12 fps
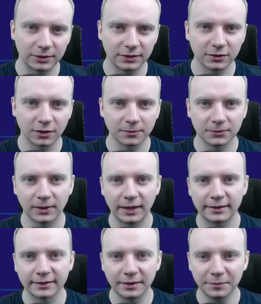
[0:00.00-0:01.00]
it comes to
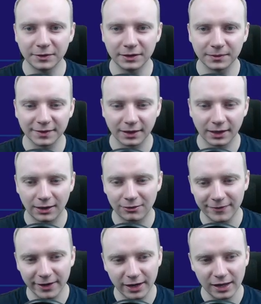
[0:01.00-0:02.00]
endgame teams.
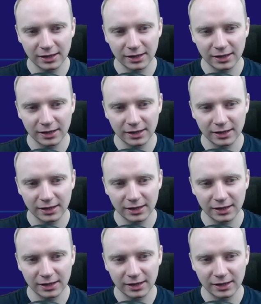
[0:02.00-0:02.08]
However,